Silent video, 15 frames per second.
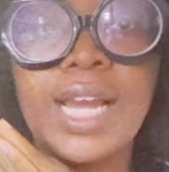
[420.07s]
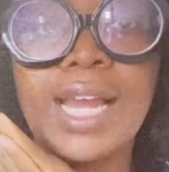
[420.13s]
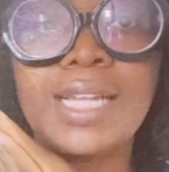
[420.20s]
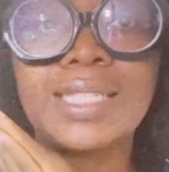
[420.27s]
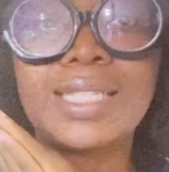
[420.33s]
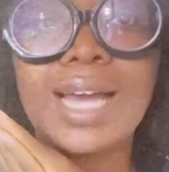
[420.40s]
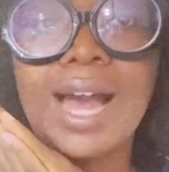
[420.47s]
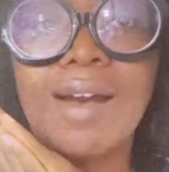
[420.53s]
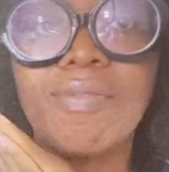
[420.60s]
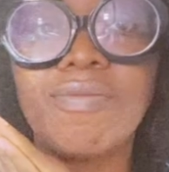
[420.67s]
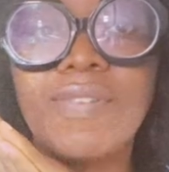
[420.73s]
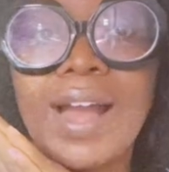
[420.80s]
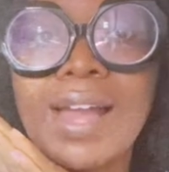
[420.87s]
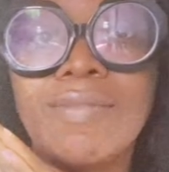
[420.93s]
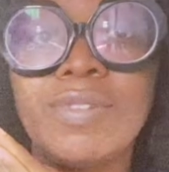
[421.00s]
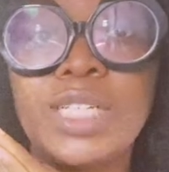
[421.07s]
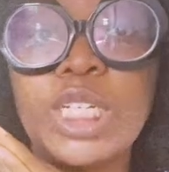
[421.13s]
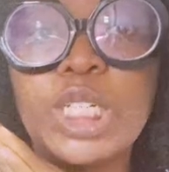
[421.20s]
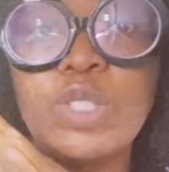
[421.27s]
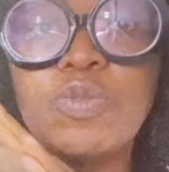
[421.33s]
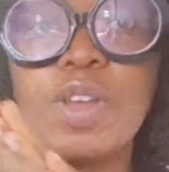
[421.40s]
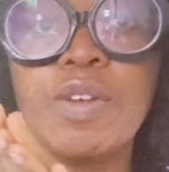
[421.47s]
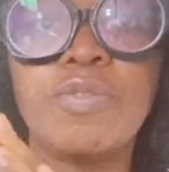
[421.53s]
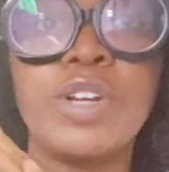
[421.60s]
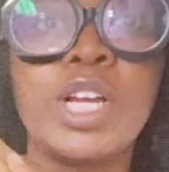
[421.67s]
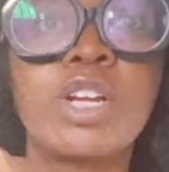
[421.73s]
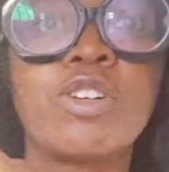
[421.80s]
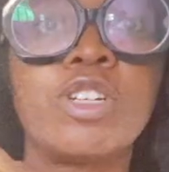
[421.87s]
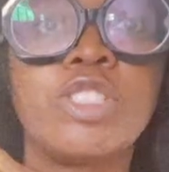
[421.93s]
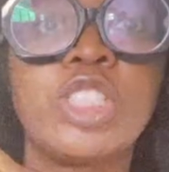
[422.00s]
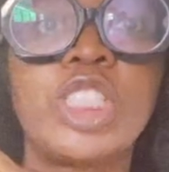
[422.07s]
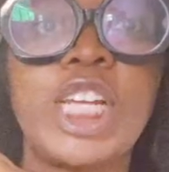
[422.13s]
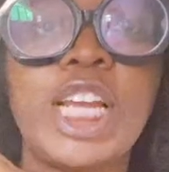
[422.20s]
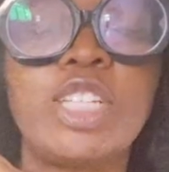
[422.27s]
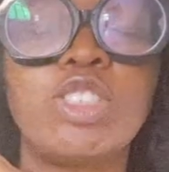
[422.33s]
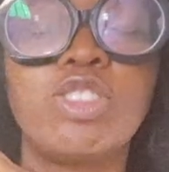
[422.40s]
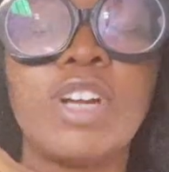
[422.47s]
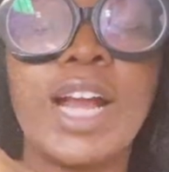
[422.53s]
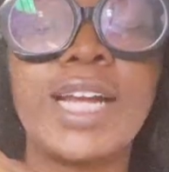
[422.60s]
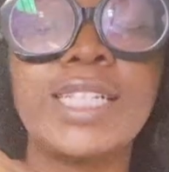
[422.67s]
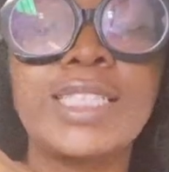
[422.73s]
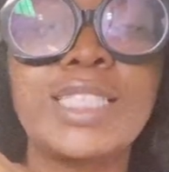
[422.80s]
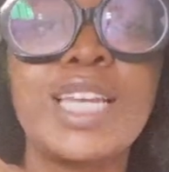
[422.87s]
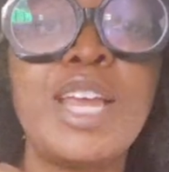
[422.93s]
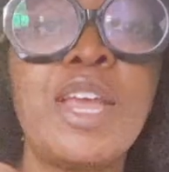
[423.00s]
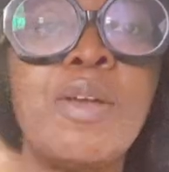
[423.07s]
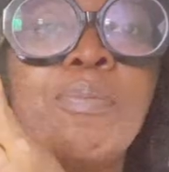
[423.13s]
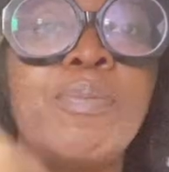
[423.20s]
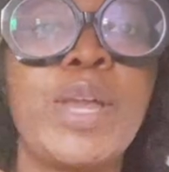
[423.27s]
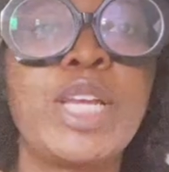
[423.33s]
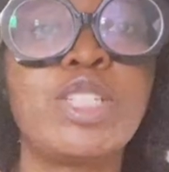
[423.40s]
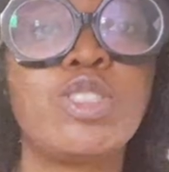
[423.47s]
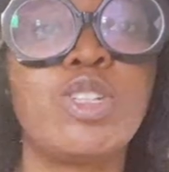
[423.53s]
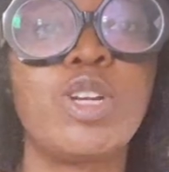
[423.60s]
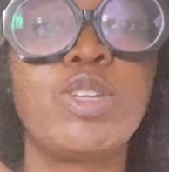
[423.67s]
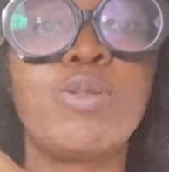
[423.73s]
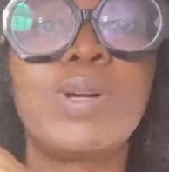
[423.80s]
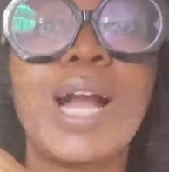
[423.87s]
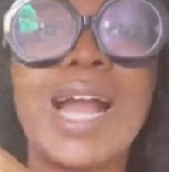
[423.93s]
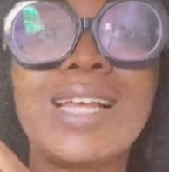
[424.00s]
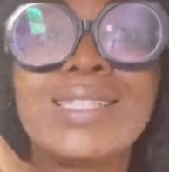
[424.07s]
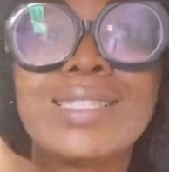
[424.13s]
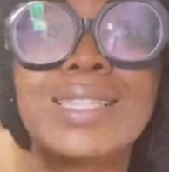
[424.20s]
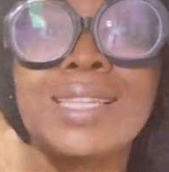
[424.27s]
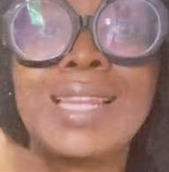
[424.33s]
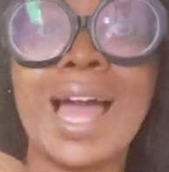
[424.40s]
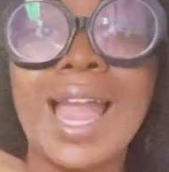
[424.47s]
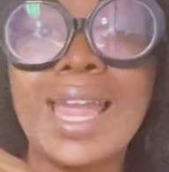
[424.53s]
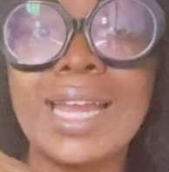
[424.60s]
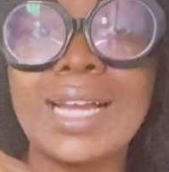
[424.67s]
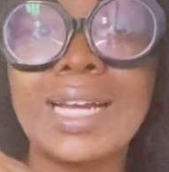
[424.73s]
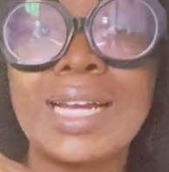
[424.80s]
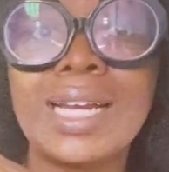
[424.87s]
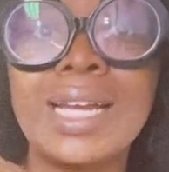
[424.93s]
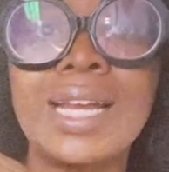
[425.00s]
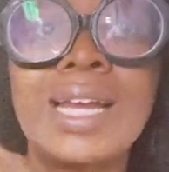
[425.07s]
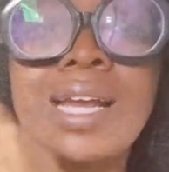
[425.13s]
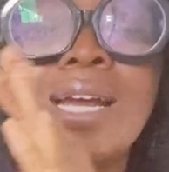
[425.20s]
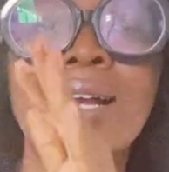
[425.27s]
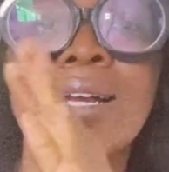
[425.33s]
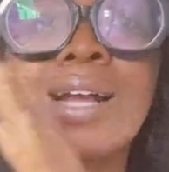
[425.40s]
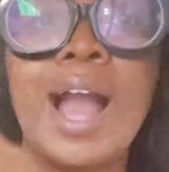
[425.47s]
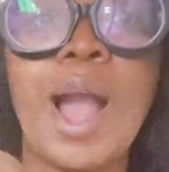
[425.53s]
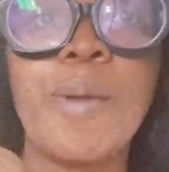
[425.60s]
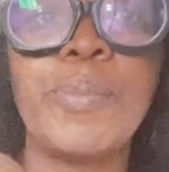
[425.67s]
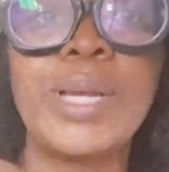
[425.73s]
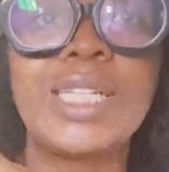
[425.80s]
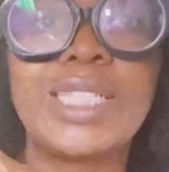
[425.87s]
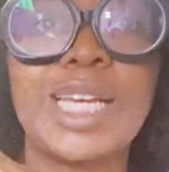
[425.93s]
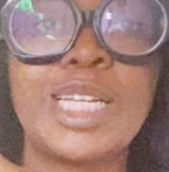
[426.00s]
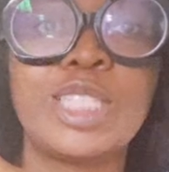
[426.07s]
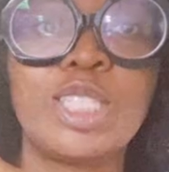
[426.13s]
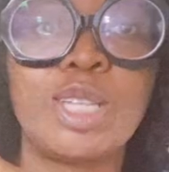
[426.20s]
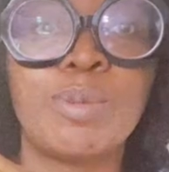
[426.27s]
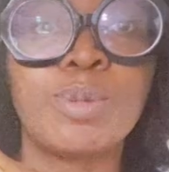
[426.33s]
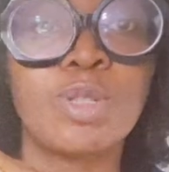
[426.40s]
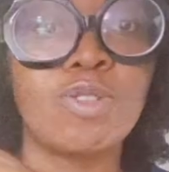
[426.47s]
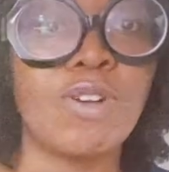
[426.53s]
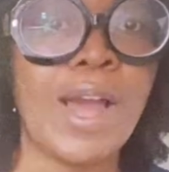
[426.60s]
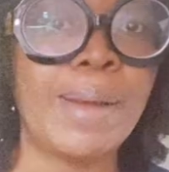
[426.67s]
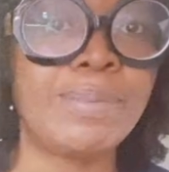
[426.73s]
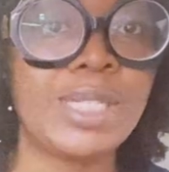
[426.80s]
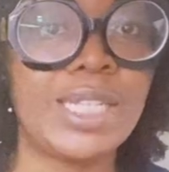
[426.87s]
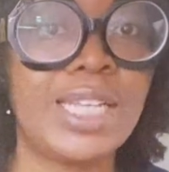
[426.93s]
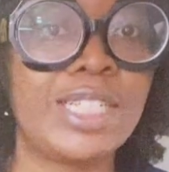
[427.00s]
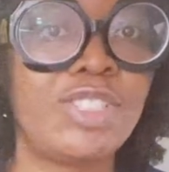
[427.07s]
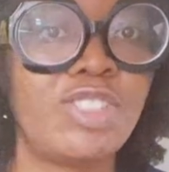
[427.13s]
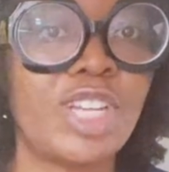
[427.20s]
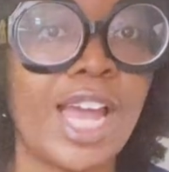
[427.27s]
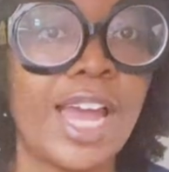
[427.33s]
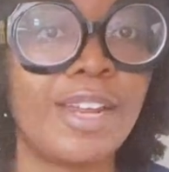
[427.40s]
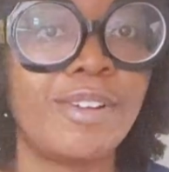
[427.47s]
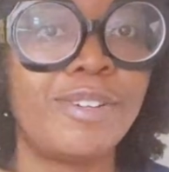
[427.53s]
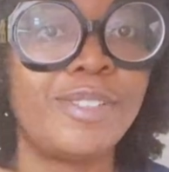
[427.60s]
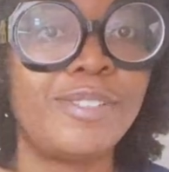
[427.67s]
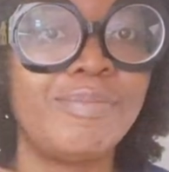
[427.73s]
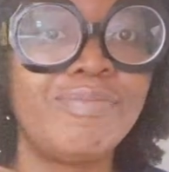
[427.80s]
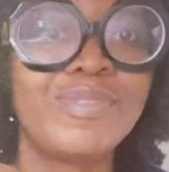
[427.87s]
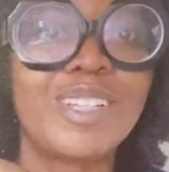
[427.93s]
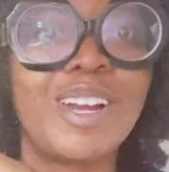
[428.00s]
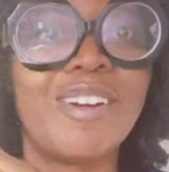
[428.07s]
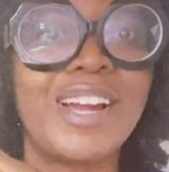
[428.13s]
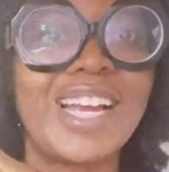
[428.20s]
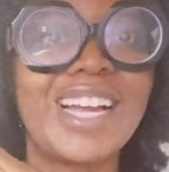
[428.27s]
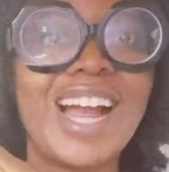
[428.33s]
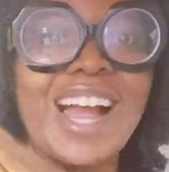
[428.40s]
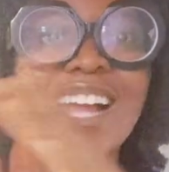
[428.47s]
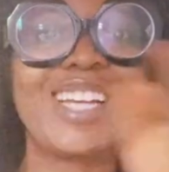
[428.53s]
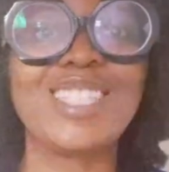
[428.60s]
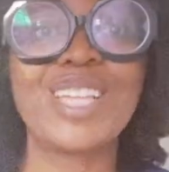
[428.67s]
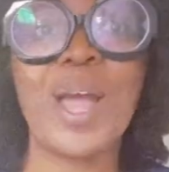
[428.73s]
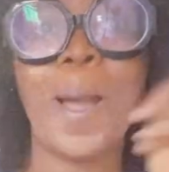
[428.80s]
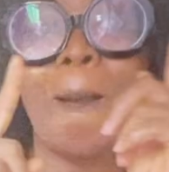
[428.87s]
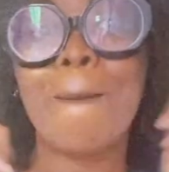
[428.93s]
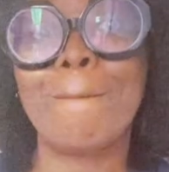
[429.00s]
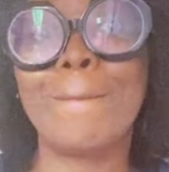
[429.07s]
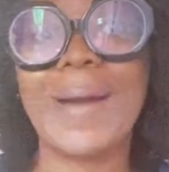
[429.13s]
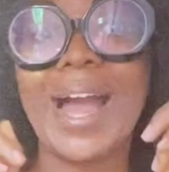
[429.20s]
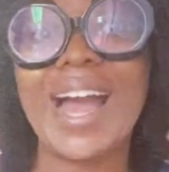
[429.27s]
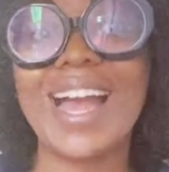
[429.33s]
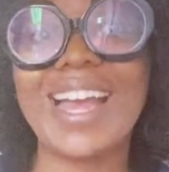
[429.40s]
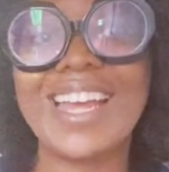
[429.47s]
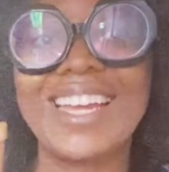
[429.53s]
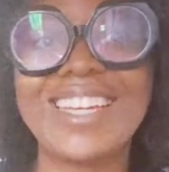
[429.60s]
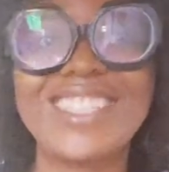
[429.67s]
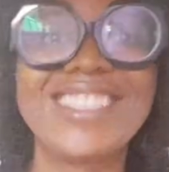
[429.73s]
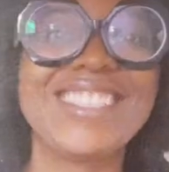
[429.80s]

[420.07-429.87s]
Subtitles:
and top 5 least favorite crochet trends. Make sure you guys like, comment, and subscribe to this channel. All right, guys, bye.